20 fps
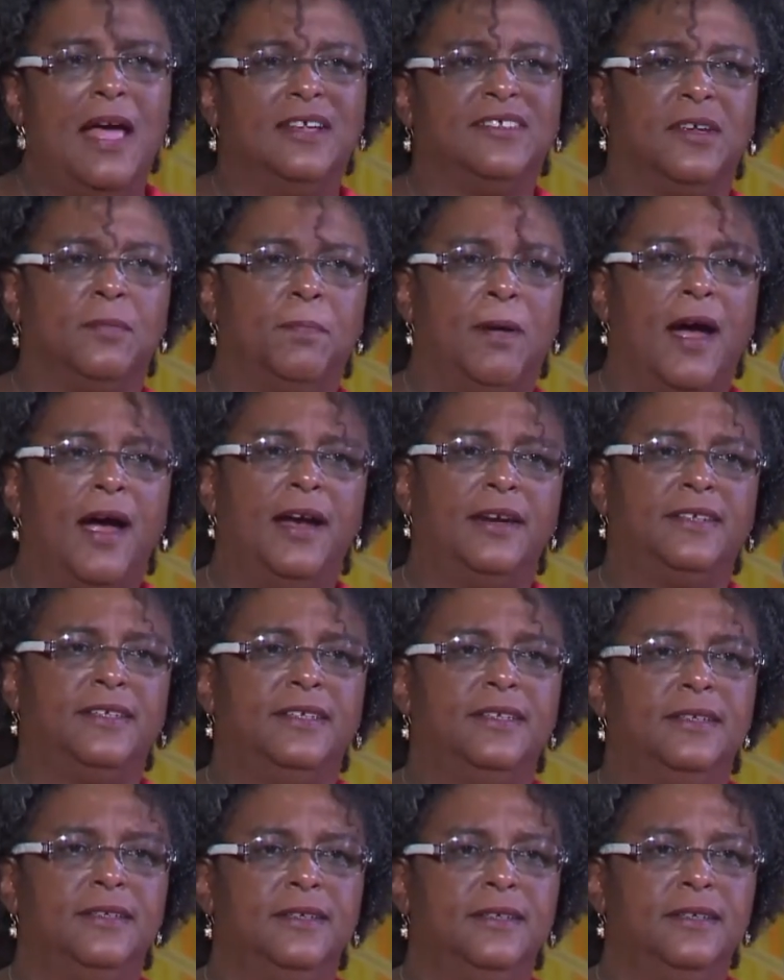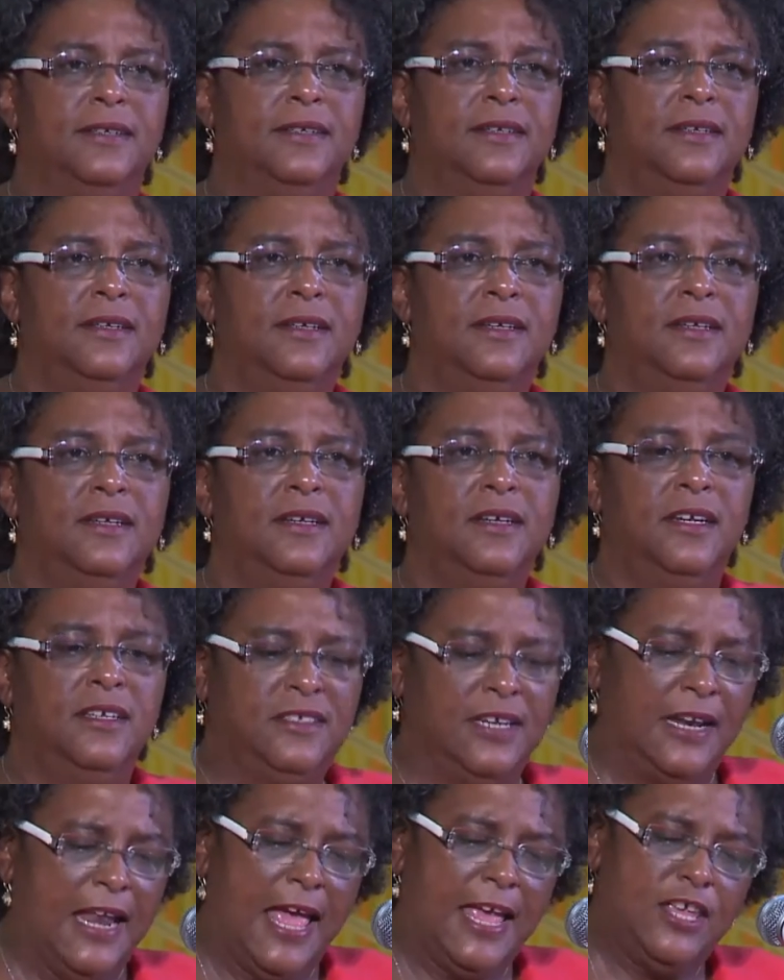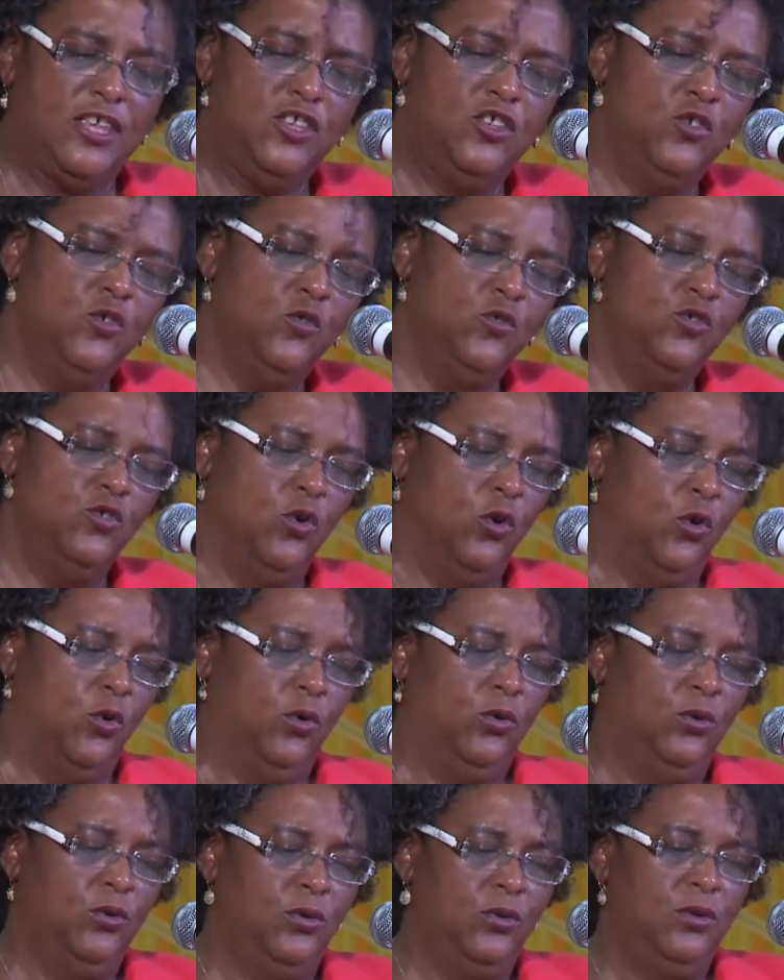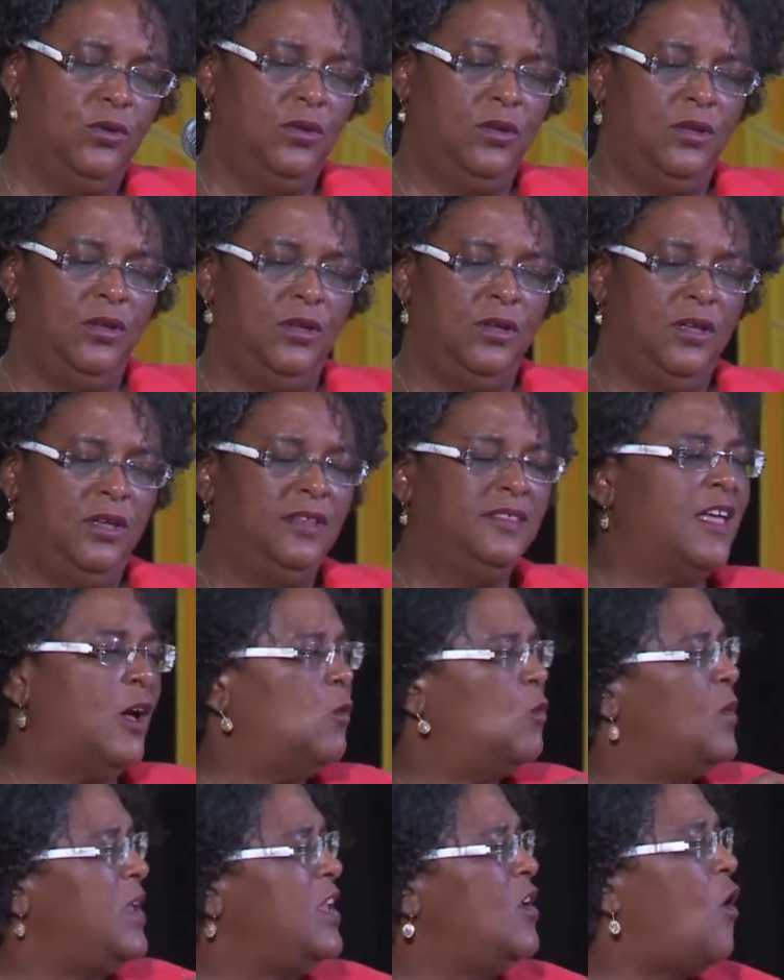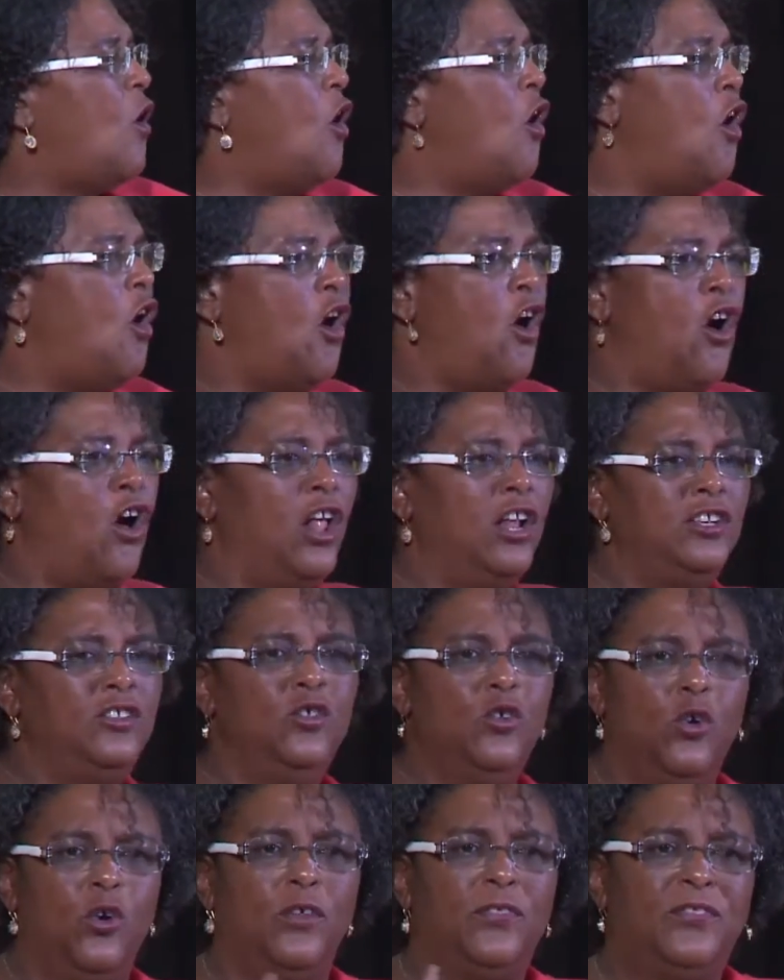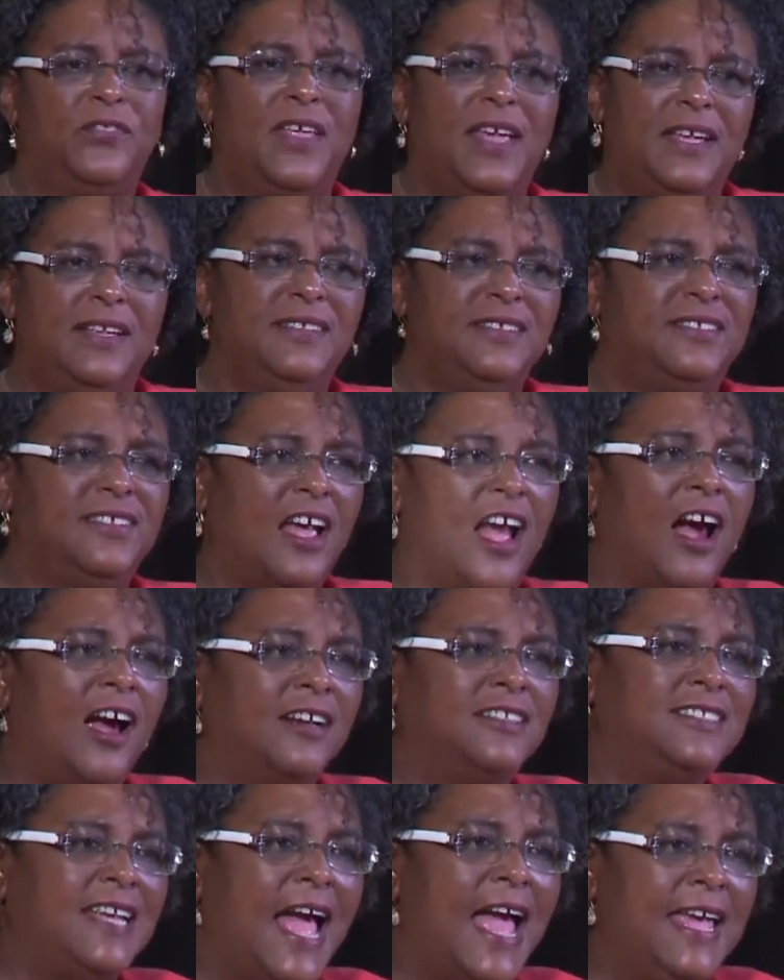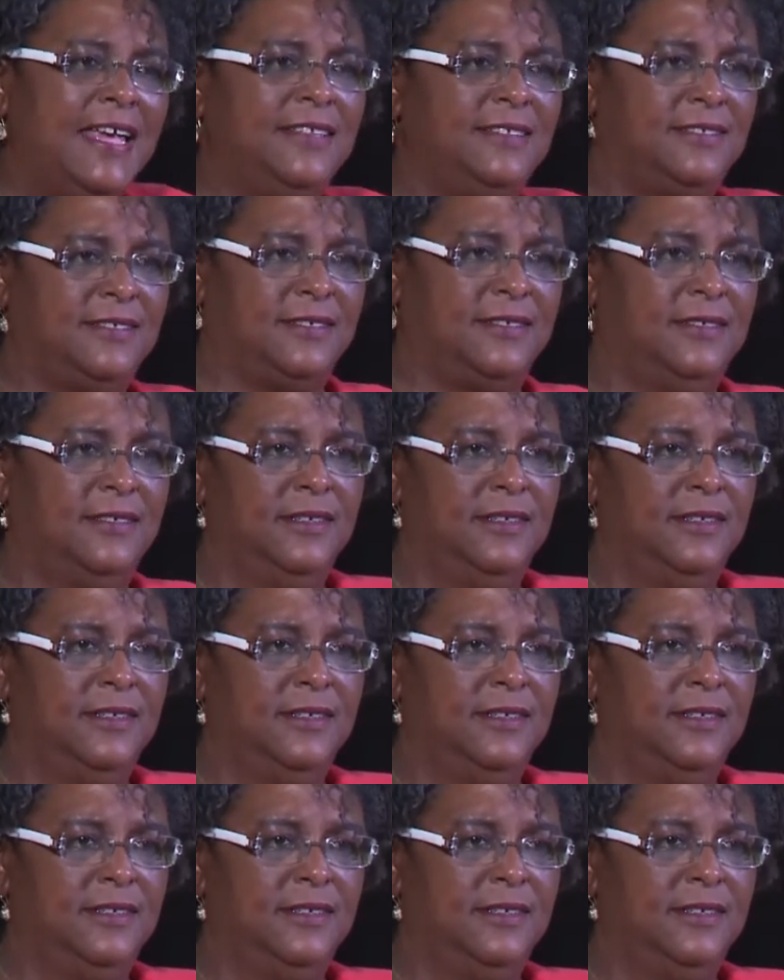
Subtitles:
as a party to let you know that we all know things are tight,